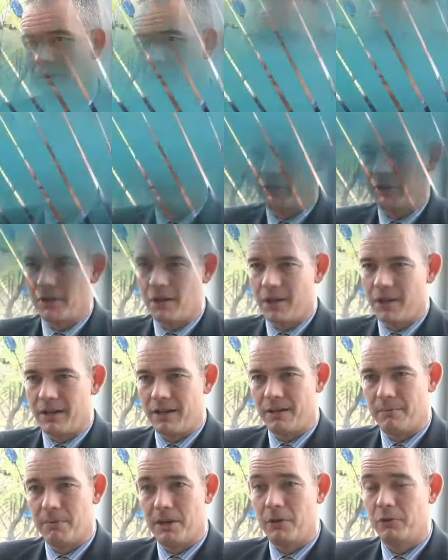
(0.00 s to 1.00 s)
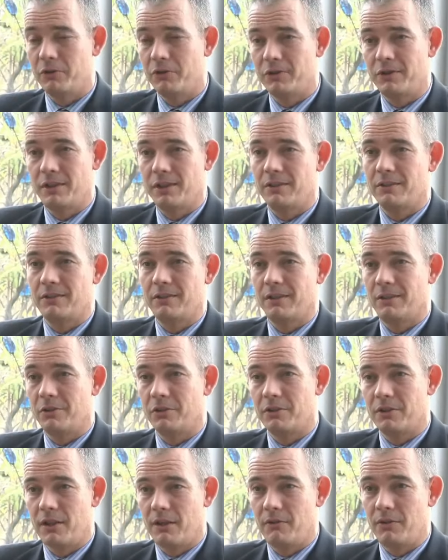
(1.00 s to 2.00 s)
We've got about 60
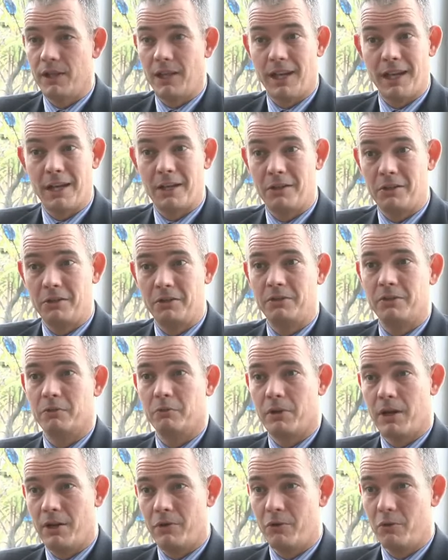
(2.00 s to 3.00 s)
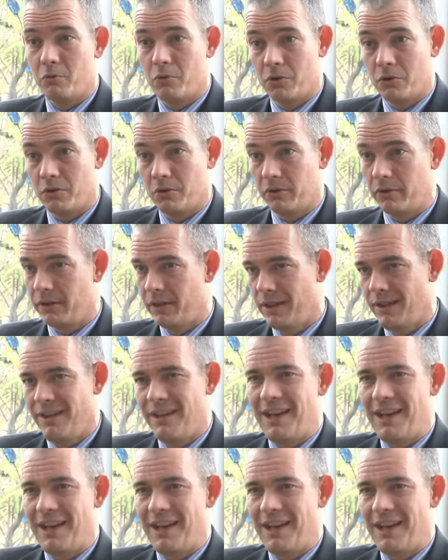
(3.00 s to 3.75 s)
or 70 analysts around the world,